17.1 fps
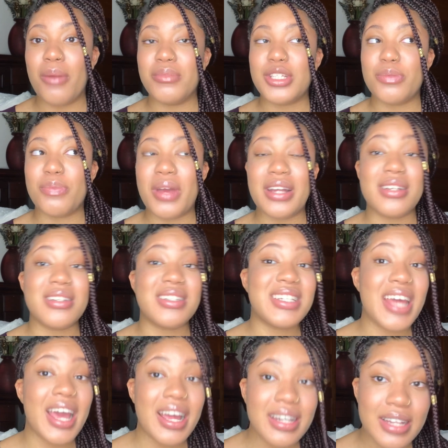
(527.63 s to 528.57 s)
spend
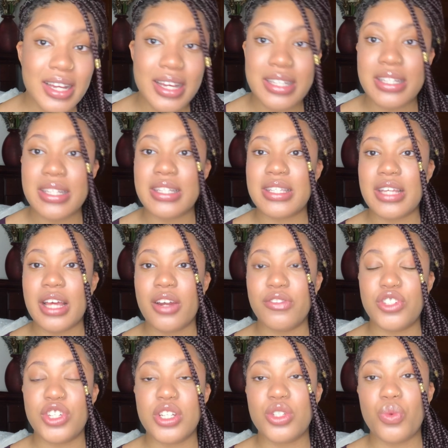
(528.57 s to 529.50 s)
10 days instead of
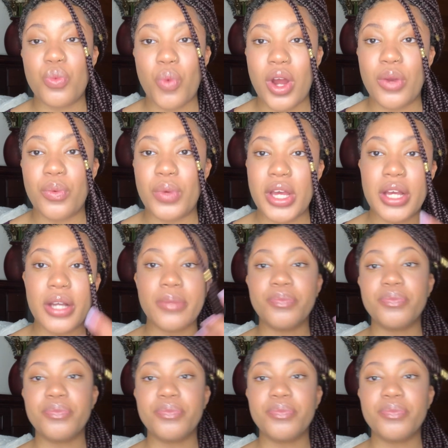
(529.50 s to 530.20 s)
just 1 week